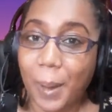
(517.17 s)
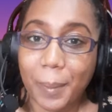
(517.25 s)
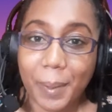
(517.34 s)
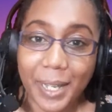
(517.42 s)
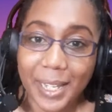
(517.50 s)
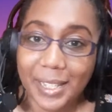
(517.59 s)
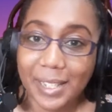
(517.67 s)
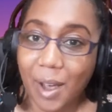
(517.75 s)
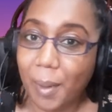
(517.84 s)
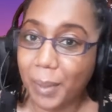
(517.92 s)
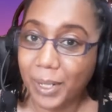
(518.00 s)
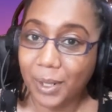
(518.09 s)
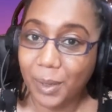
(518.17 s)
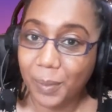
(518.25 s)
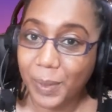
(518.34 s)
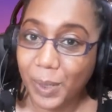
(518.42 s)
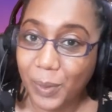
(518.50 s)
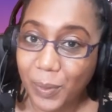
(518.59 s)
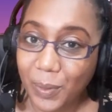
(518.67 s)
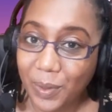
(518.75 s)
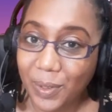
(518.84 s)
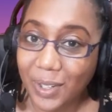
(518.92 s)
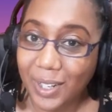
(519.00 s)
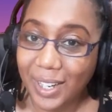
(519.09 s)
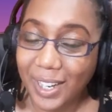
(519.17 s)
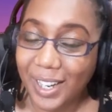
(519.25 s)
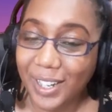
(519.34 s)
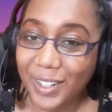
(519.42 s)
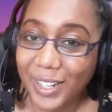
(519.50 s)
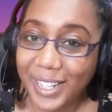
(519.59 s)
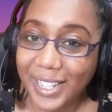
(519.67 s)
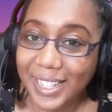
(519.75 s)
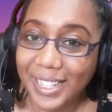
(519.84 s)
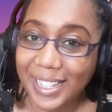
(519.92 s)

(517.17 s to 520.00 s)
please comment down below, right?